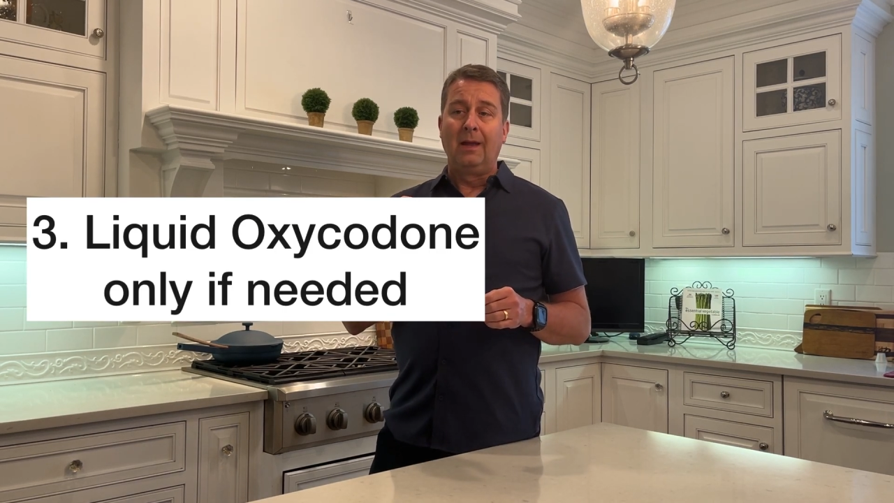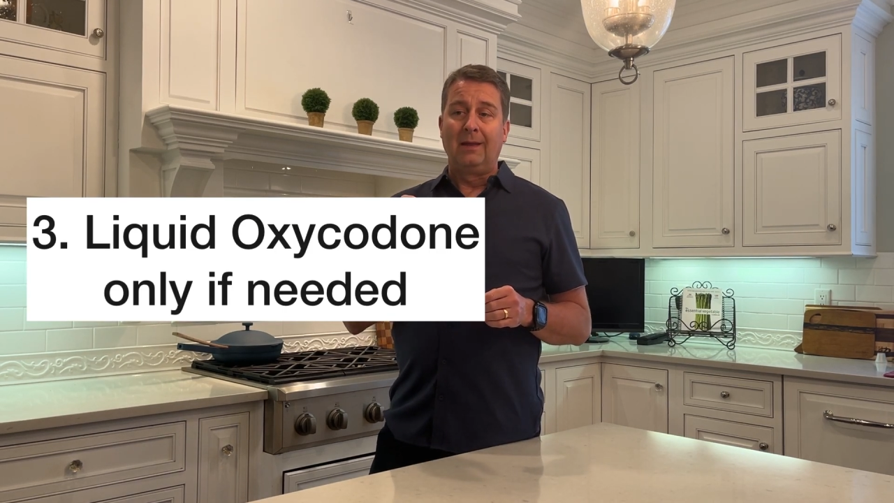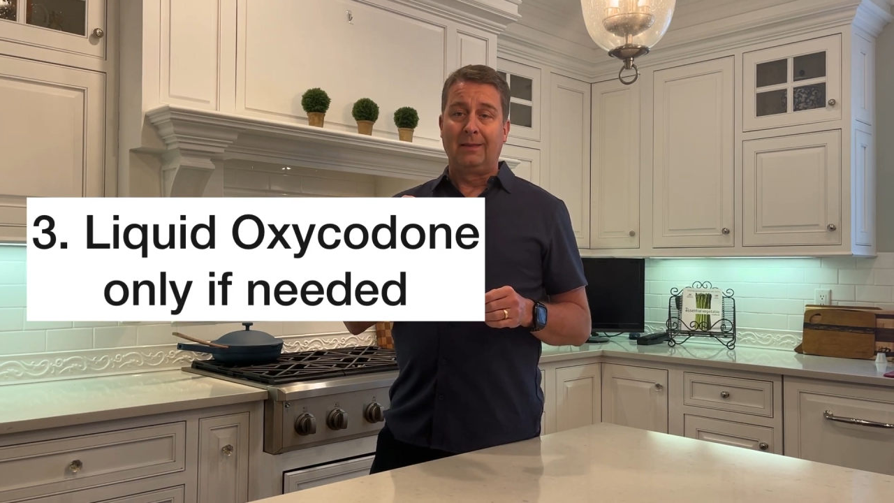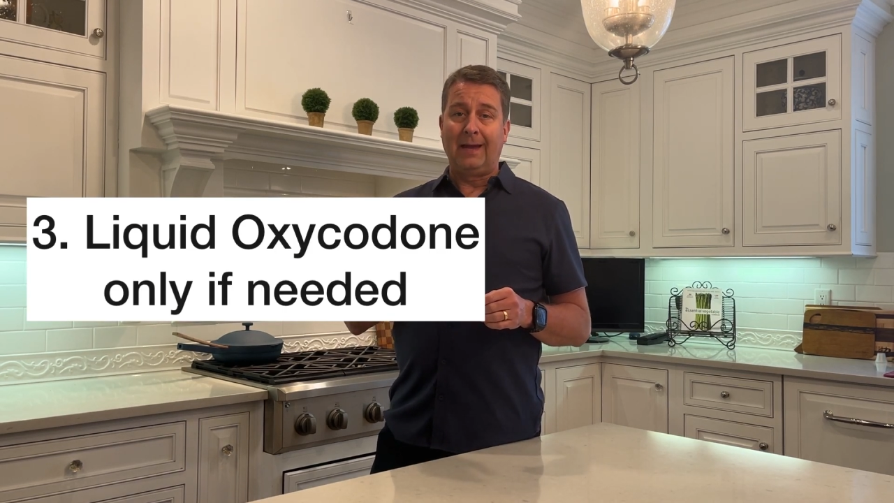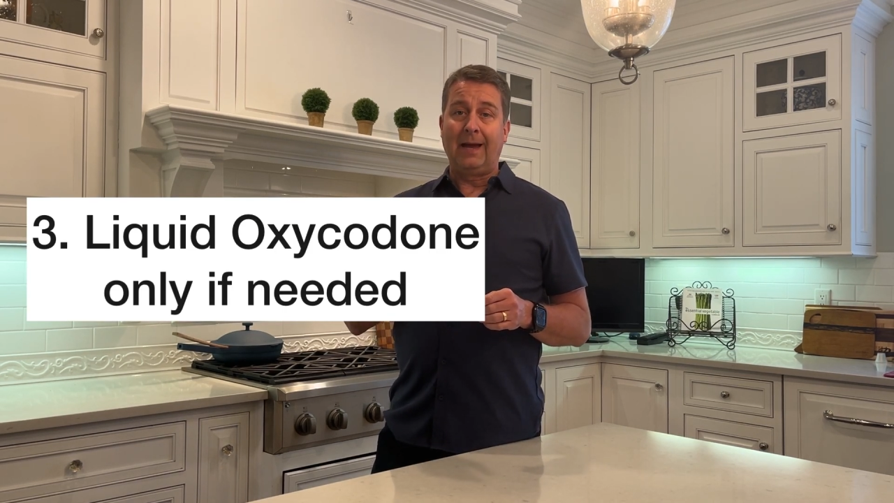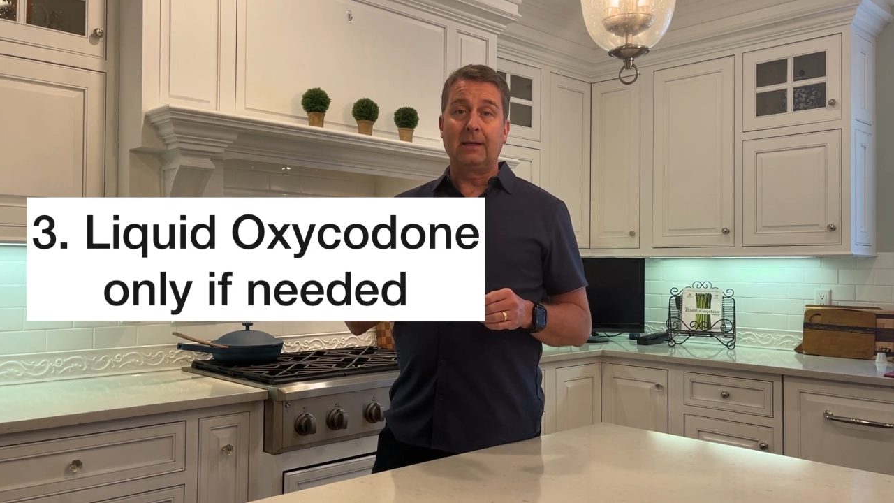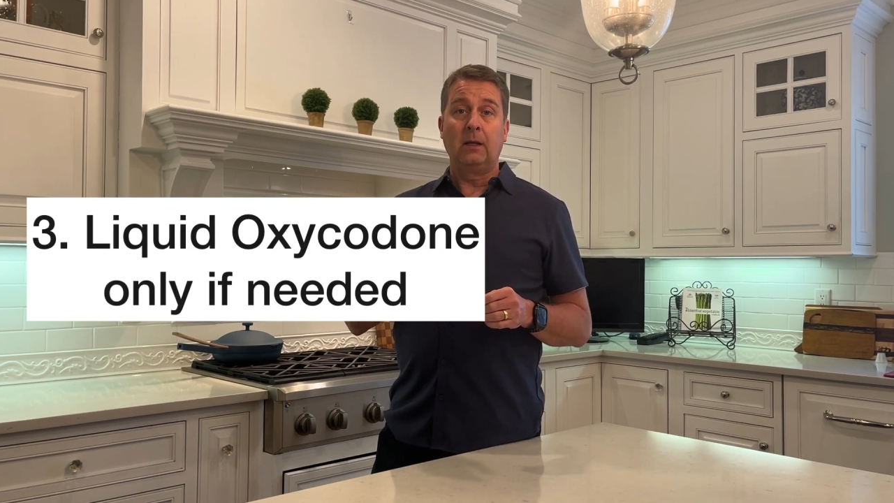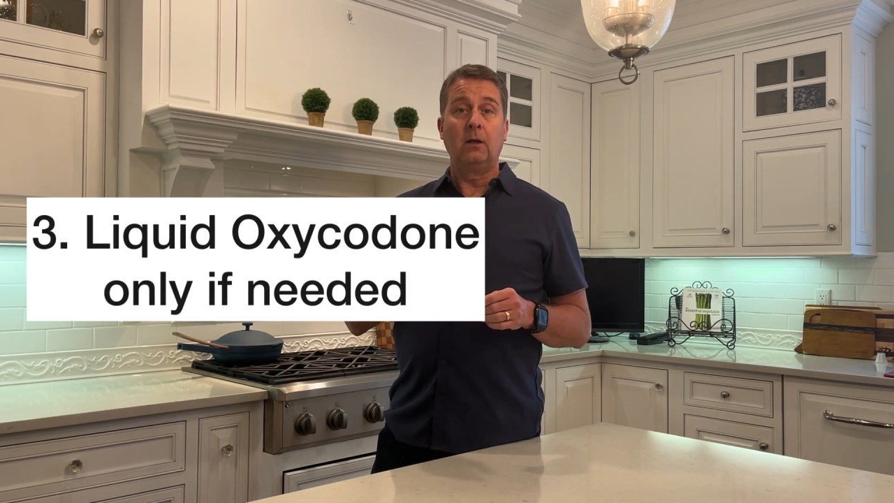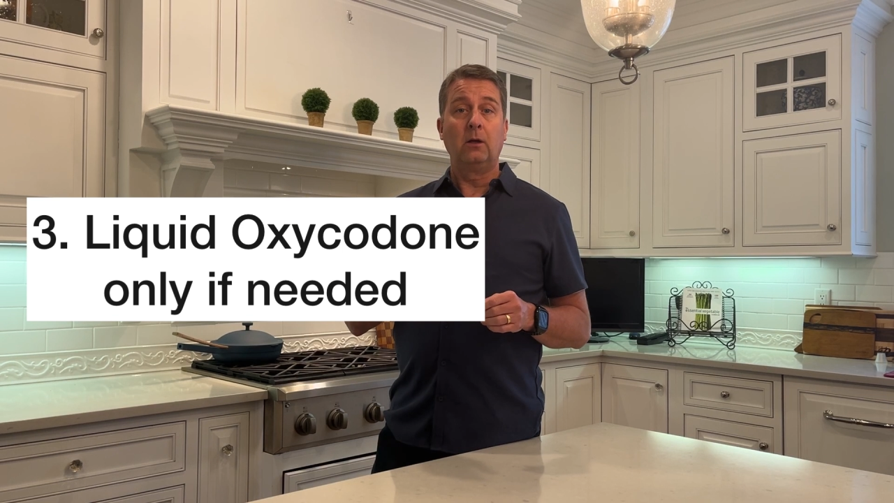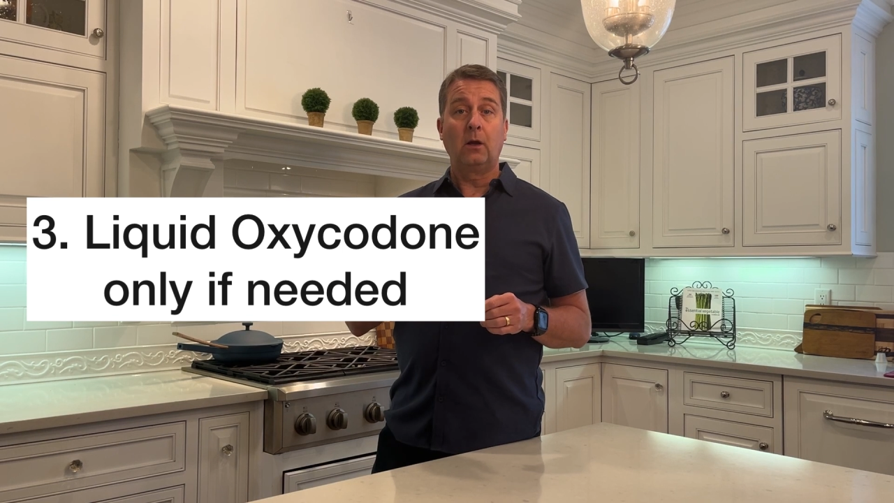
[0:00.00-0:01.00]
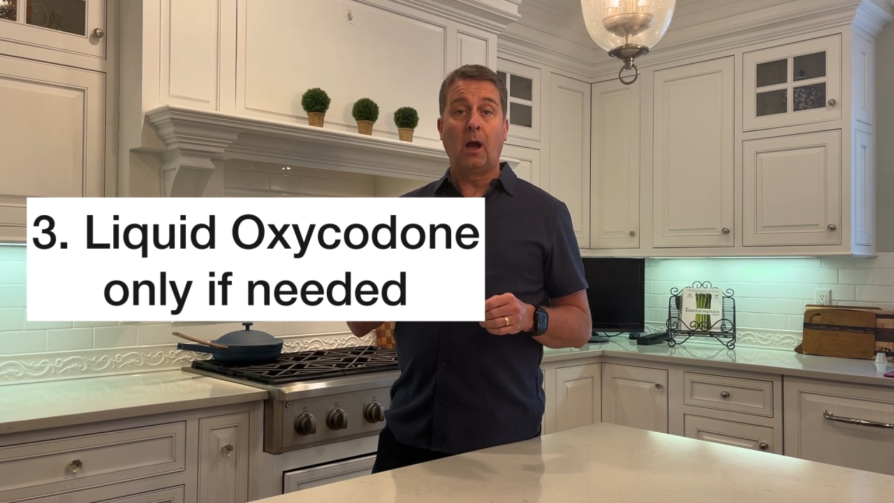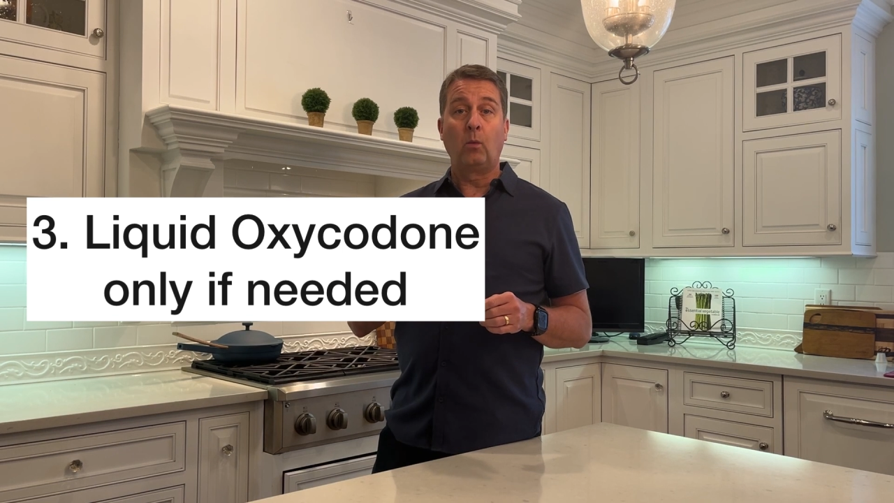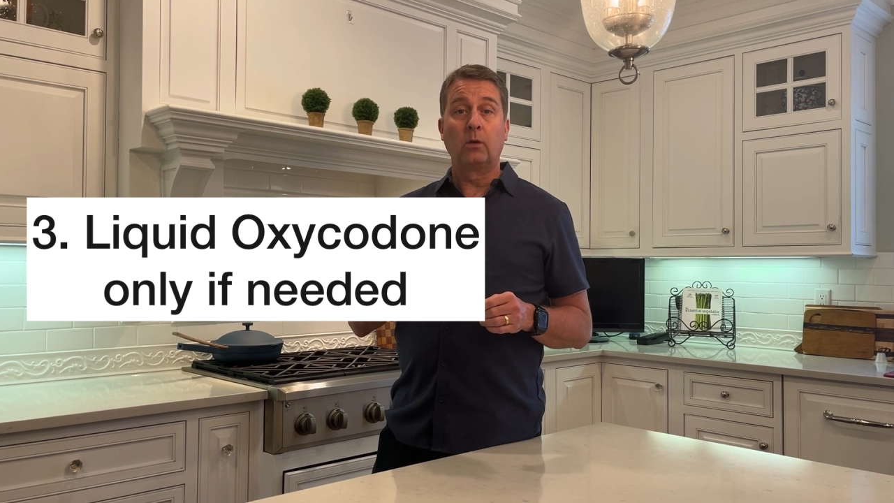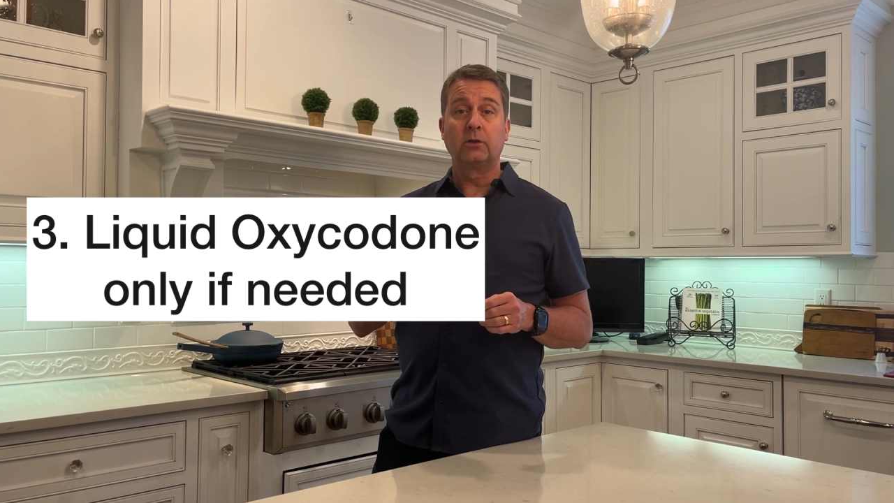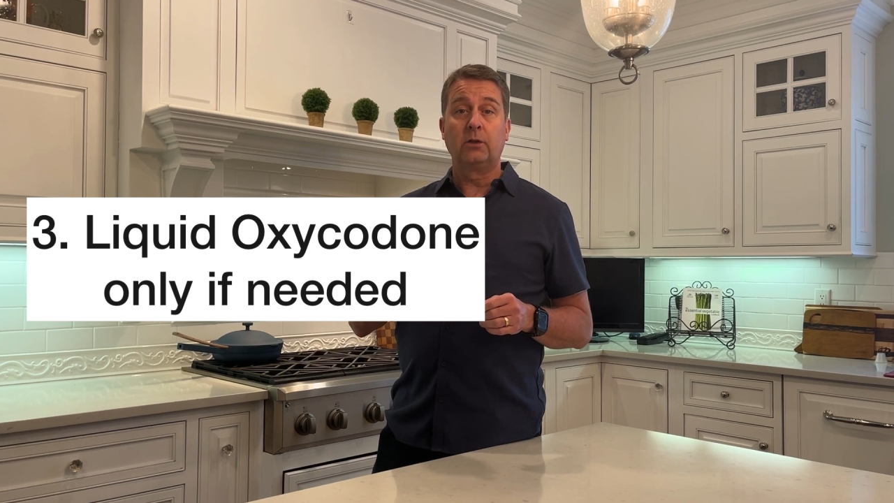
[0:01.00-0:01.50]
That I
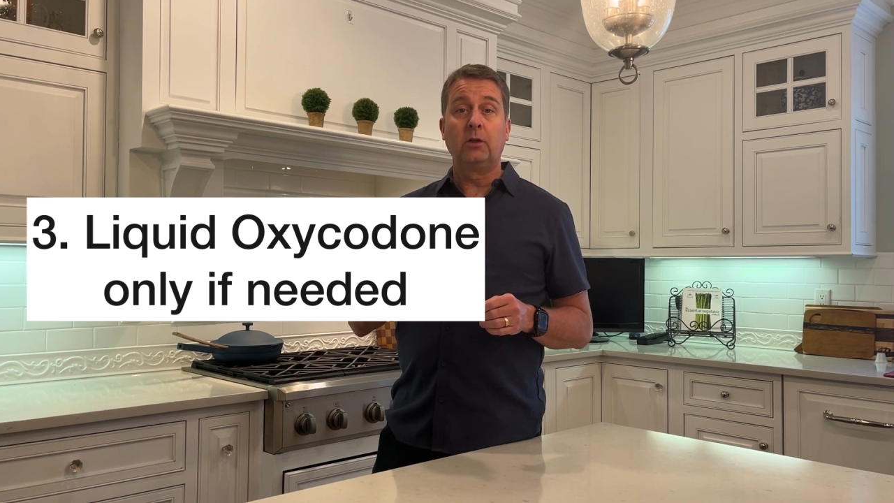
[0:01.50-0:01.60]
want you to